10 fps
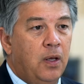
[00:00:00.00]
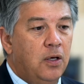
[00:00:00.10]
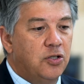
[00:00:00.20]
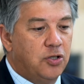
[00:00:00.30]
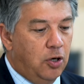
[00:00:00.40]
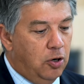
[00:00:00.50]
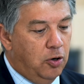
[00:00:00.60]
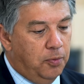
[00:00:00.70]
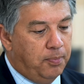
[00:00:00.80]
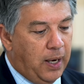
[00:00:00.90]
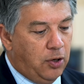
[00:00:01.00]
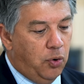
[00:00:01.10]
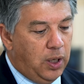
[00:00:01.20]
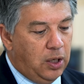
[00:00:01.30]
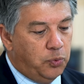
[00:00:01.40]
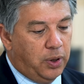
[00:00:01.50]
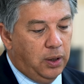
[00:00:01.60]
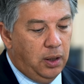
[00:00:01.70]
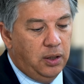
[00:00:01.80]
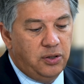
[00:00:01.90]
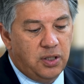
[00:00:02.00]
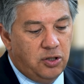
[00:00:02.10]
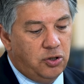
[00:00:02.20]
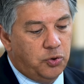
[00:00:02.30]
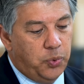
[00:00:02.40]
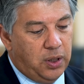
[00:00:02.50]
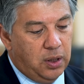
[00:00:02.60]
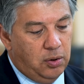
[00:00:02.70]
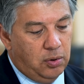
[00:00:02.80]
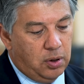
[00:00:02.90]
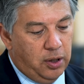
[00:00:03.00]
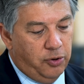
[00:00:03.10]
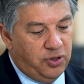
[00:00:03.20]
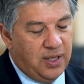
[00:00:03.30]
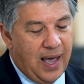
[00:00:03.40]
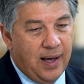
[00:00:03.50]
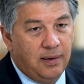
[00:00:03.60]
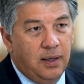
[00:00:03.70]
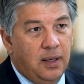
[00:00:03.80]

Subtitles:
So by going in with little incisions, we can close that.